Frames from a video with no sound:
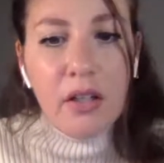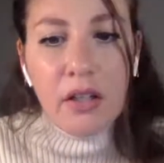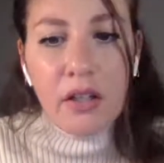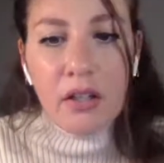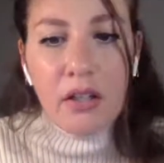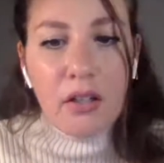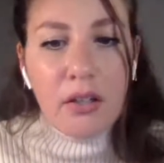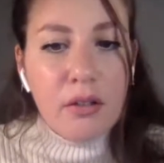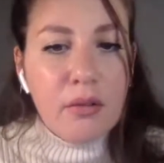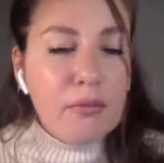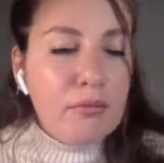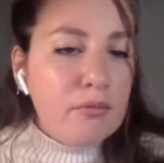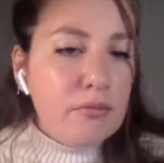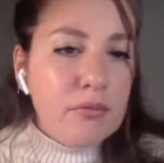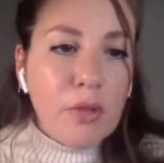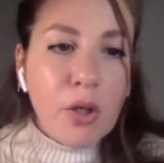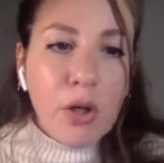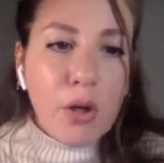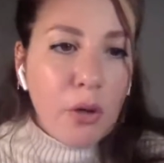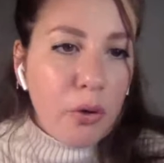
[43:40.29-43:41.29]

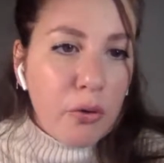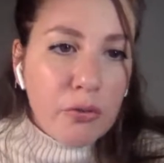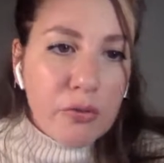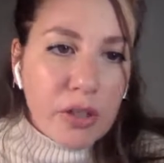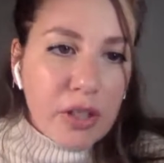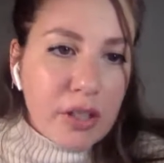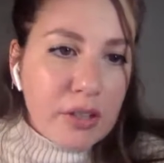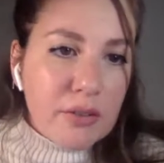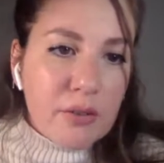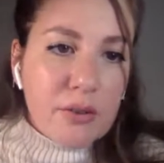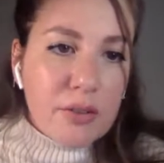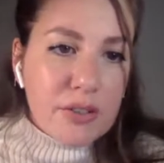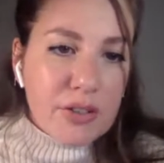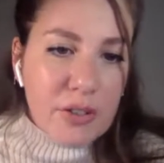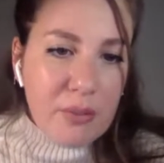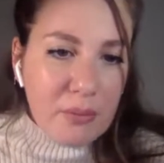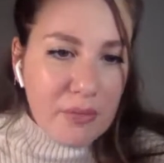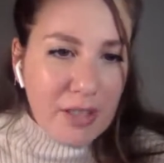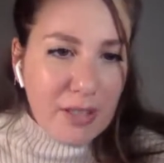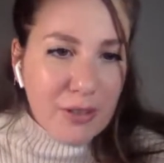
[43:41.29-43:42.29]
COVID or
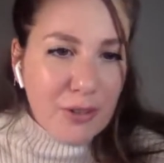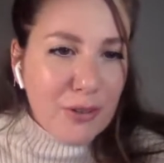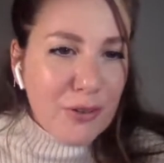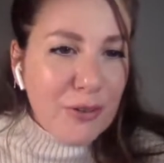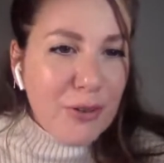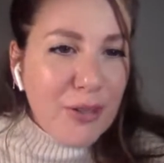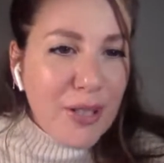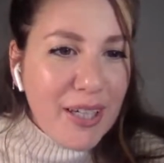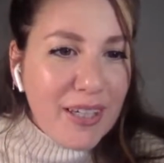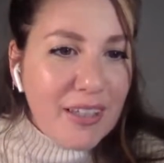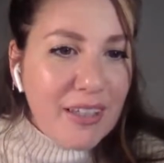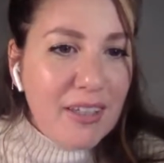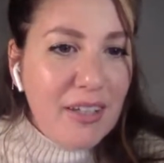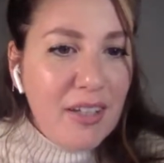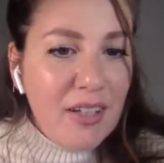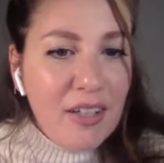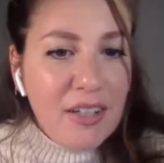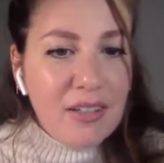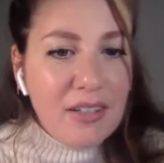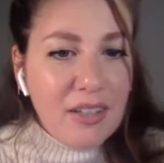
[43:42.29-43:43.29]
something, you know, like,
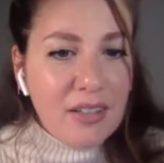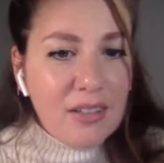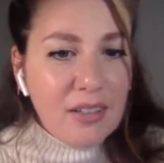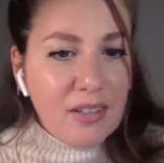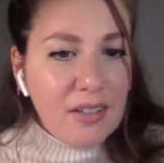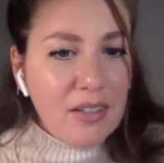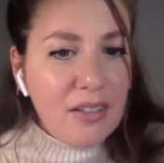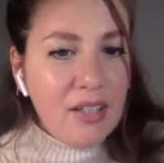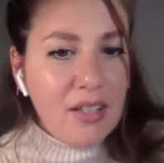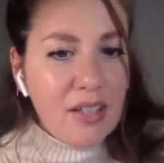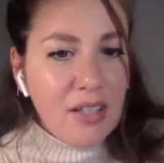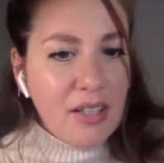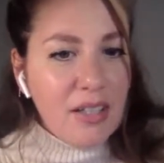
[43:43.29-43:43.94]
then